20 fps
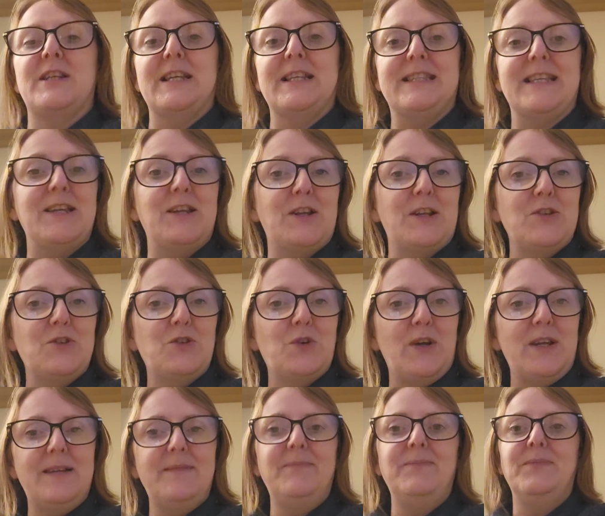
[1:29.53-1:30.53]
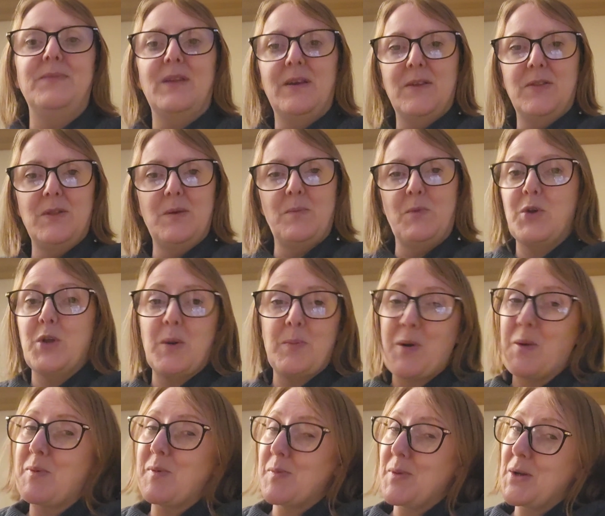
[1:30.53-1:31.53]
read that you're enjoying, the more you're
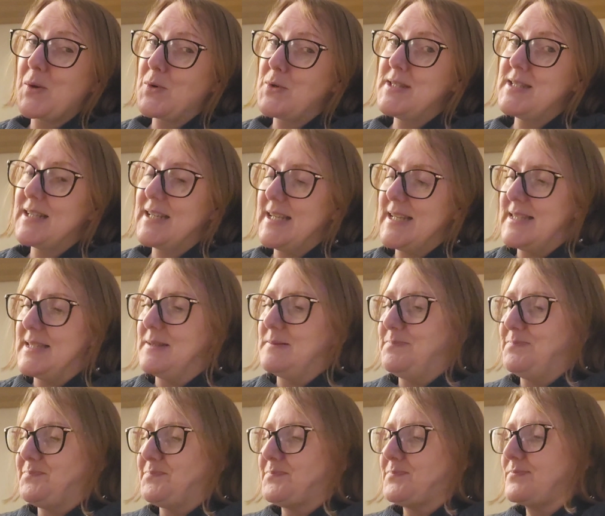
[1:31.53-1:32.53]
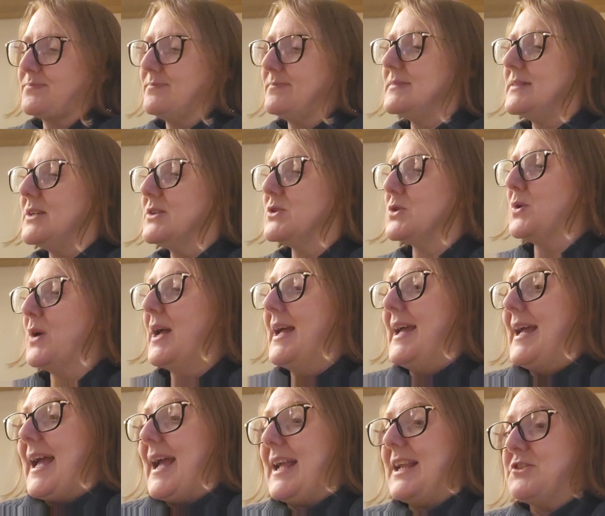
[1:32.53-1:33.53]
probably going to read. So
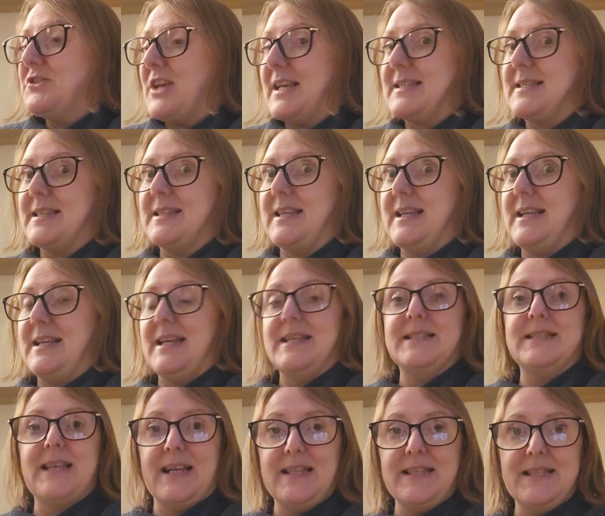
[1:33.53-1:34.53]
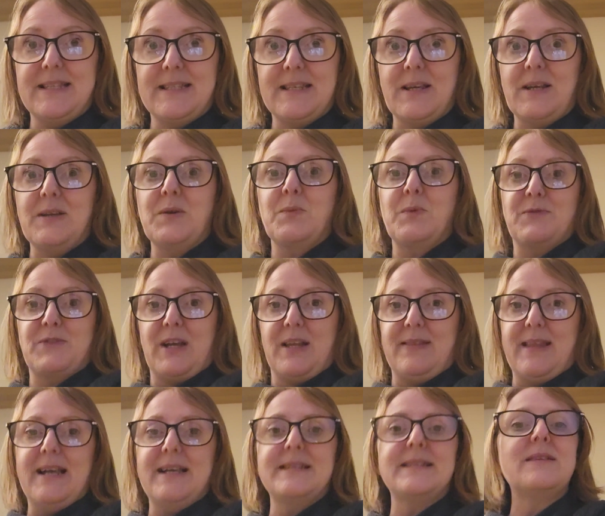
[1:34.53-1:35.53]
interestingly, since we've done
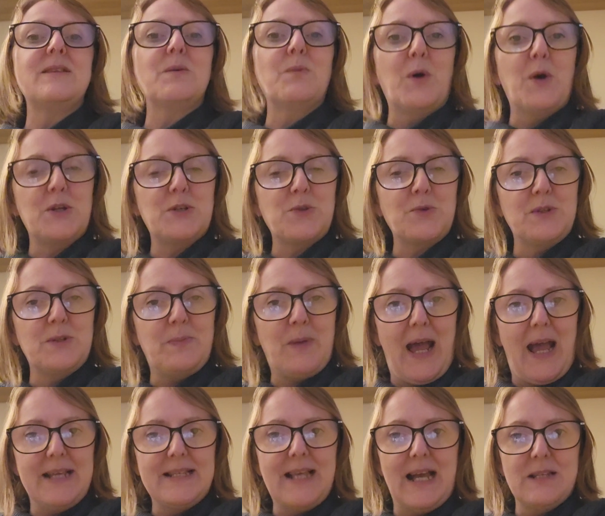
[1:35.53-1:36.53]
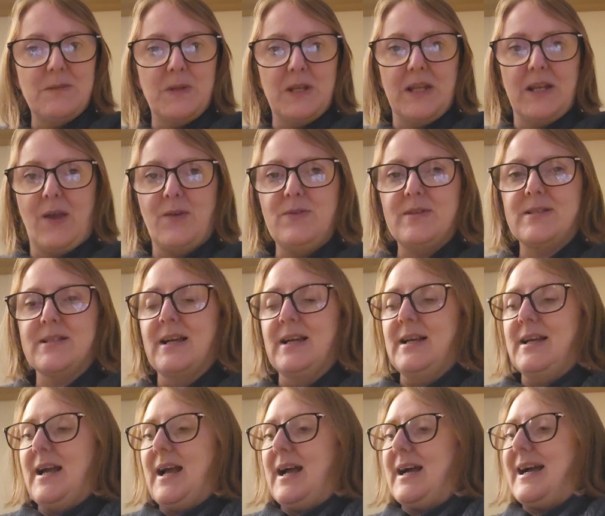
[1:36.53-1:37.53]
this, the Waterstones prize has been announced,
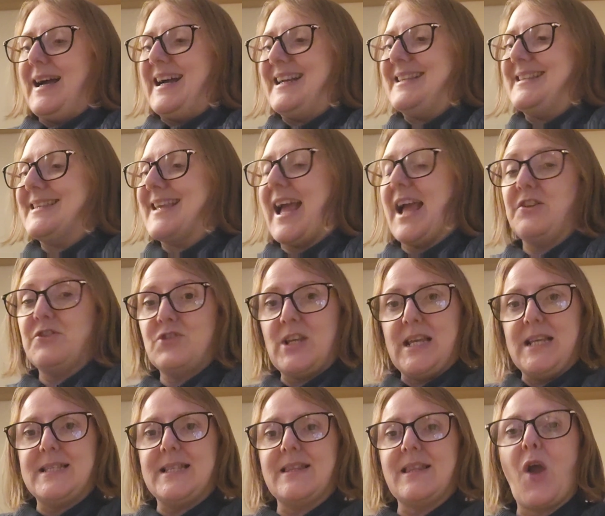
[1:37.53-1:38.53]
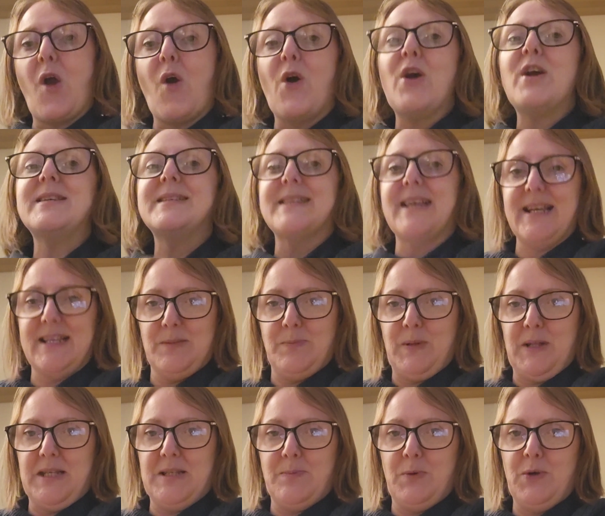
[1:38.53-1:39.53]
and interestingly our 6th
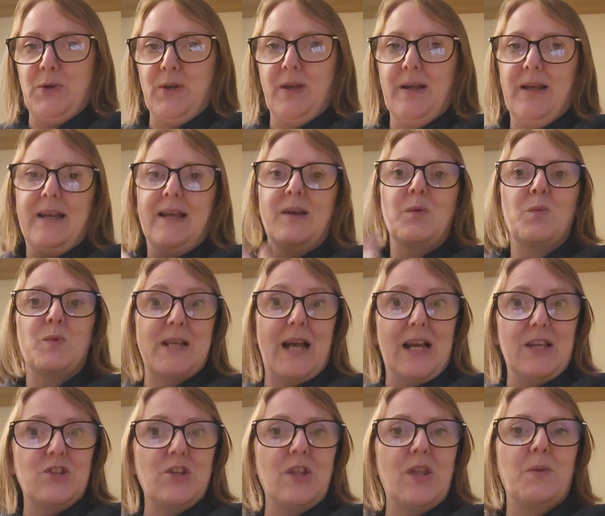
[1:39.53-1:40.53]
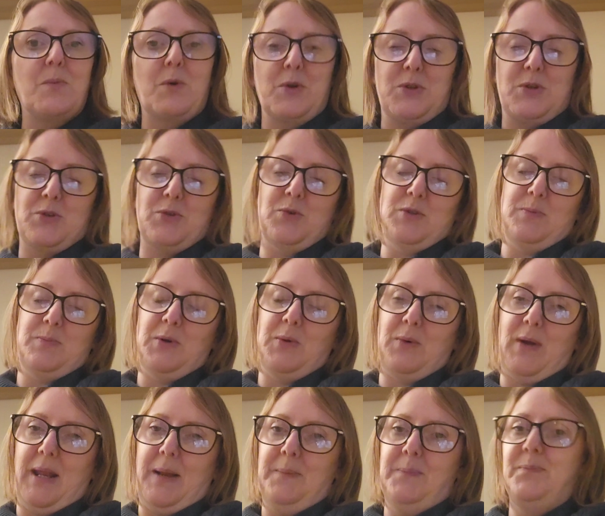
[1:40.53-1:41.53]
place book was actually the Waterstones book
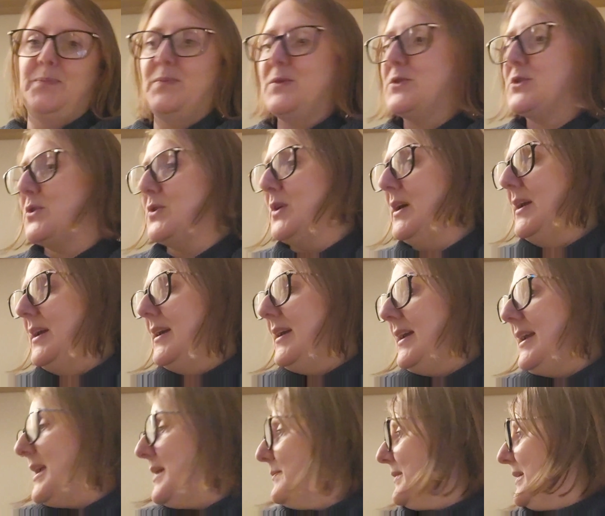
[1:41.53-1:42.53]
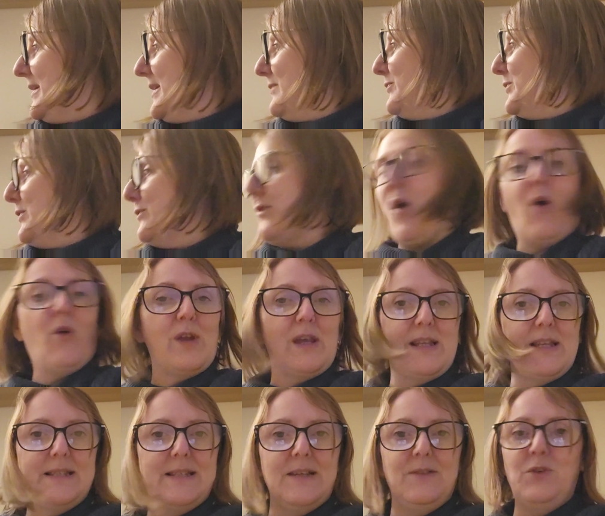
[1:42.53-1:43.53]
winner. So if you've already
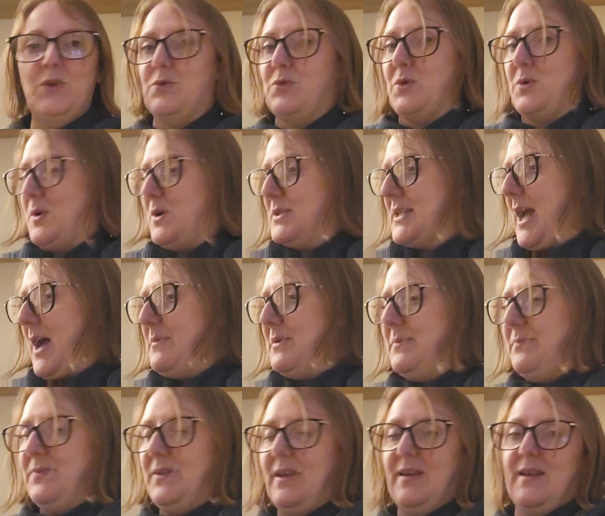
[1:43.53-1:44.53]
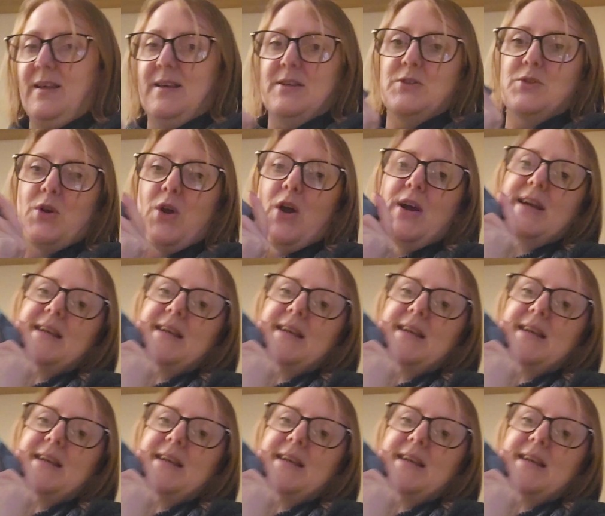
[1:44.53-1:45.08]
seen, you'll know what's coming. So our